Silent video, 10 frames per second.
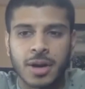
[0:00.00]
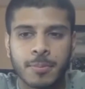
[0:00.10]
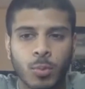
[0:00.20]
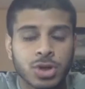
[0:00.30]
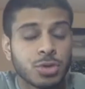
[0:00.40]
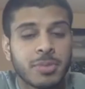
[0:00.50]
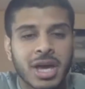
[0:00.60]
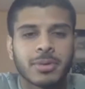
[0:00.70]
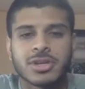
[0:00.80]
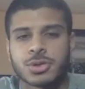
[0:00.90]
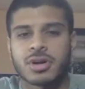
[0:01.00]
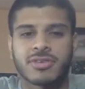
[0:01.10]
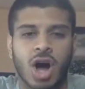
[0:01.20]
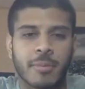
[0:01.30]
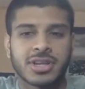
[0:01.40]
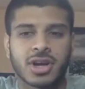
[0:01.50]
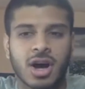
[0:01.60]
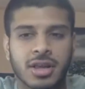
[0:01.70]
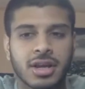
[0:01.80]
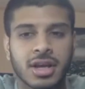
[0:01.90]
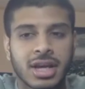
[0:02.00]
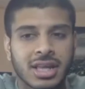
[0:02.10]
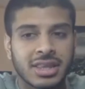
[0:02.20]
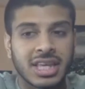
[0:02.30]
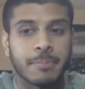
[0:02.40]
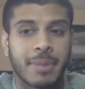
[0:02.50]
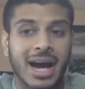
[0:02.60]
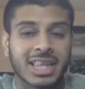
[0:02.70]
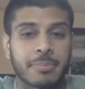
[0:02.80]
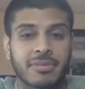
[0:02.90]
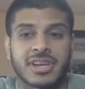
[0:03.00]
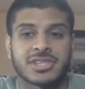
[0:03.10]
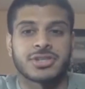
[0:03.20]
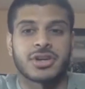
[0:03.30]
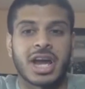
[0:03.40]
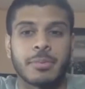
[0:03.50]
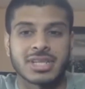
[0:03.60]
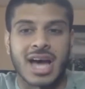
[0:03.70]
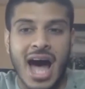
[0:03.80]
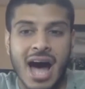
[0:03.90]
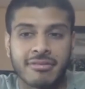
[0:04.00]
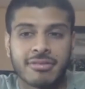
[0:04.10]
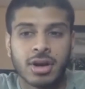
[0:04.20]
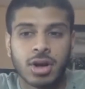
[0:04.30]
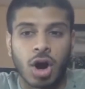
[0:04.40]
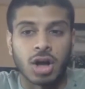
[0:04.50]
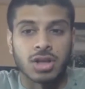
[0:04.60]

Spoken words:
Would you be able to sort of comment on the impact that professors are able to have on